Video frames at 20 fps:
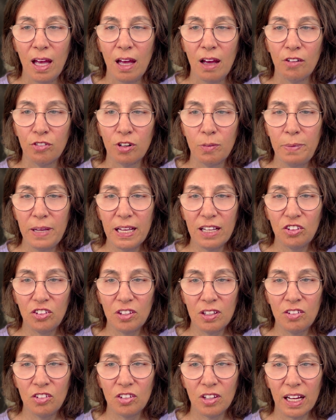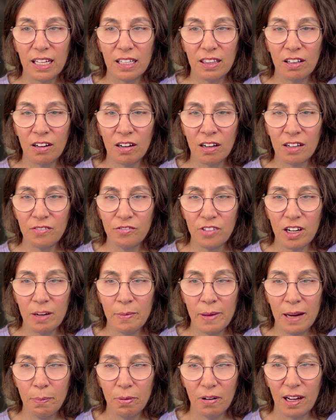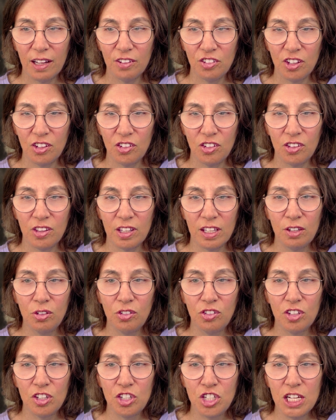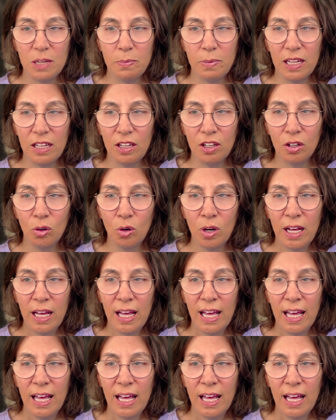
For PixInsight, there aren't very many processes that use the GPU,